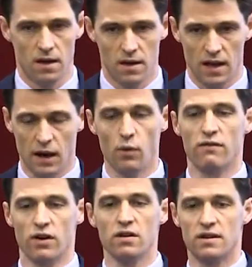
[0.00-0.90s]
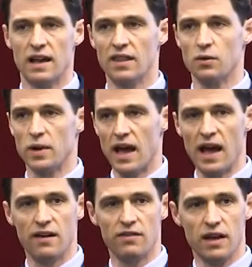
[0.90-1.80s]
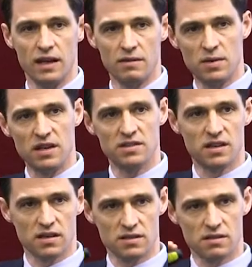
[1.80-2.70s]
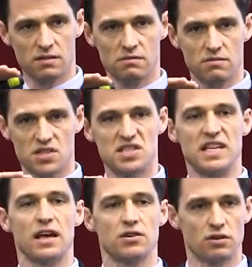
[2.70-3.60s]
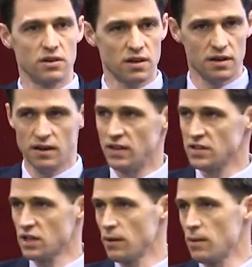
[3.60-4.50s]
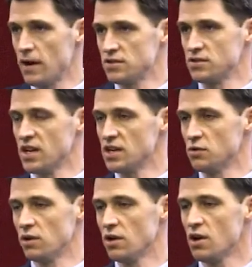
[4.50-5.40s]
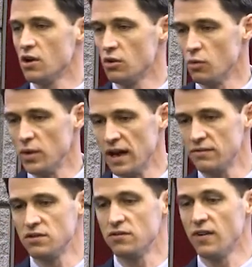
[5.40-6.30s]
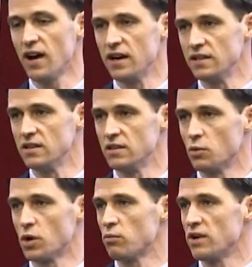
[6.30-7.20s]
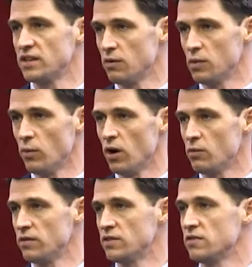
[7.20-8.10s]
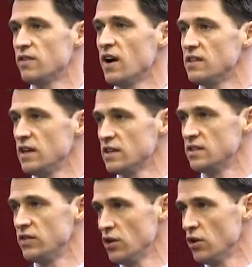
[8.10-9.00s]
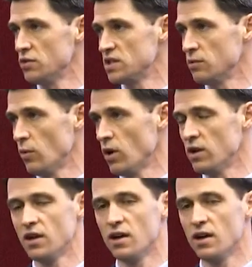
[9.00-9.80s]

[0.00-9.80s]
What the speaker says: However, now that we have a P6 standard, and that's going to be our master schedule, we have defined the work breakdown we want. We have defined the activity codes that we want.